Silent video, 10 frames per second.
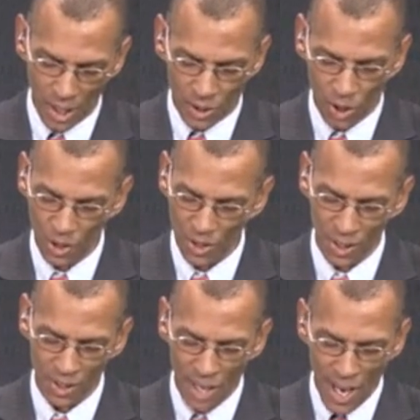
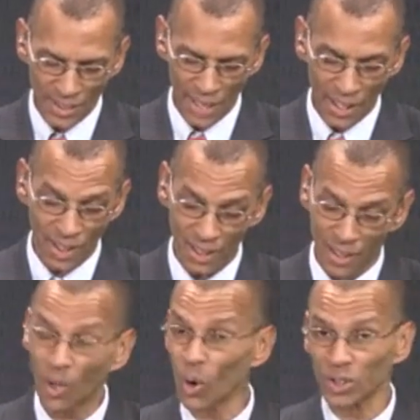Johnson has actually
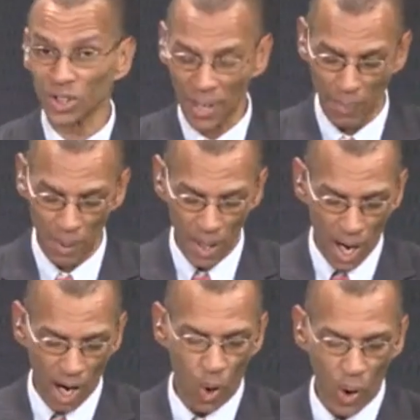called Trump
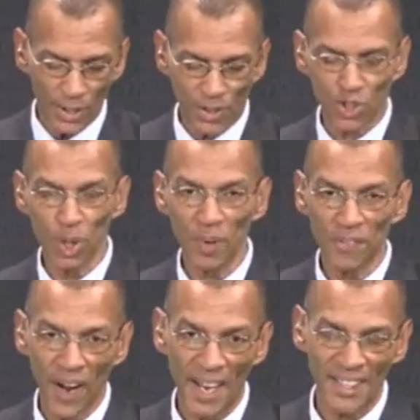a quite
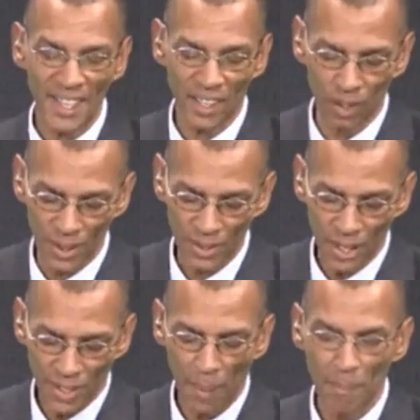stupefying ignorance
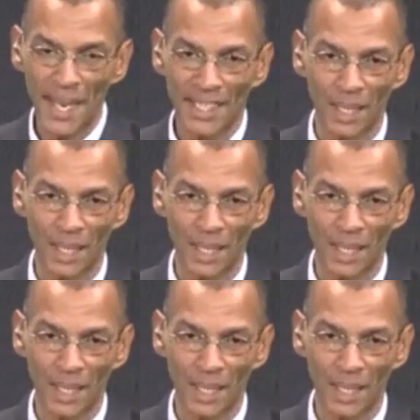that makes him,